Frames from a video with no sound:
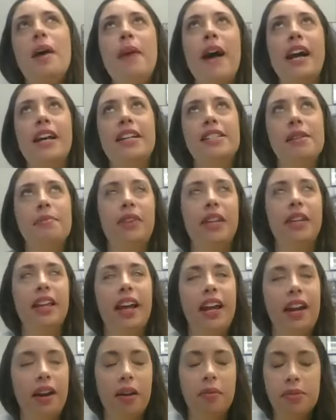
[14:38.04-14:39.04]
back something
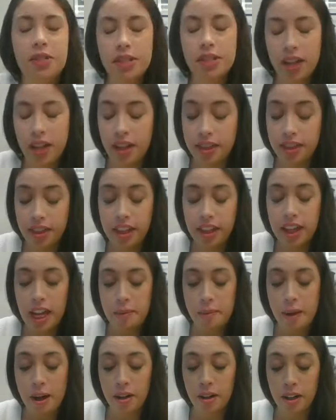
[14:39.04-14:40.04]
that I was thinking
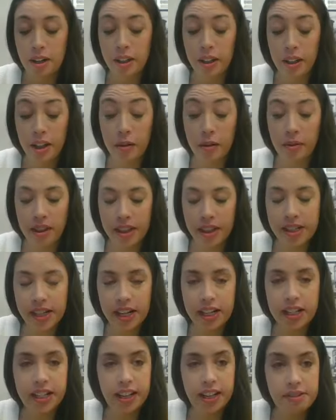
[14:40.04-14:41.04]
about earlier with this
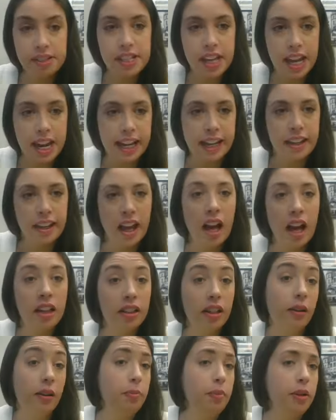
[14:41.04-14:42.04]
idea of saying
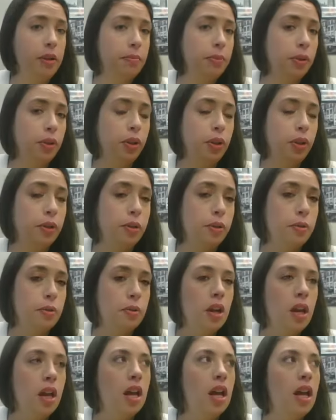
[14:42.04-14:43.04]
hello to people who
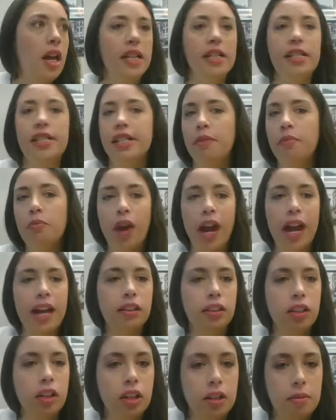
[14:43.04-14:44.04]
in some way
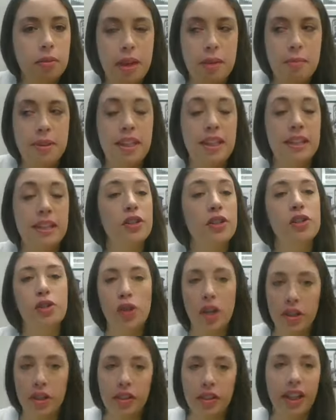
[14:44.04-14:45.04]
look maybe that they're
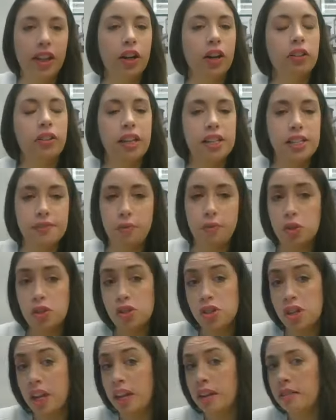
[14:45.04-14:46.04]
struggling or less
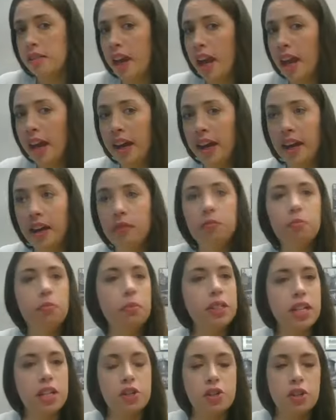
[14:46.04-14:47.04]
fortunate. They
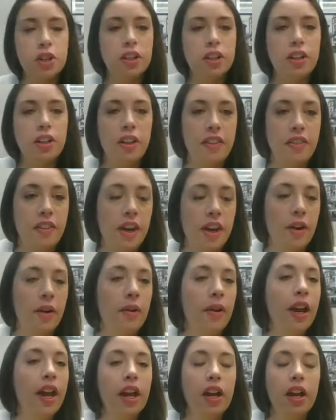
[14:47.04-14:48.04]
potentially look like they
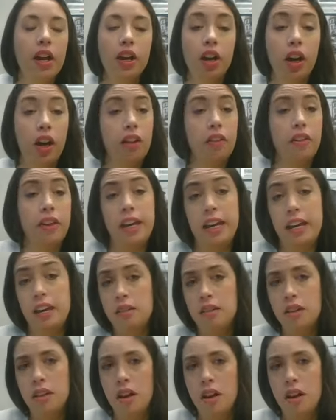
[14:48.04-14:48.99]
don't currently,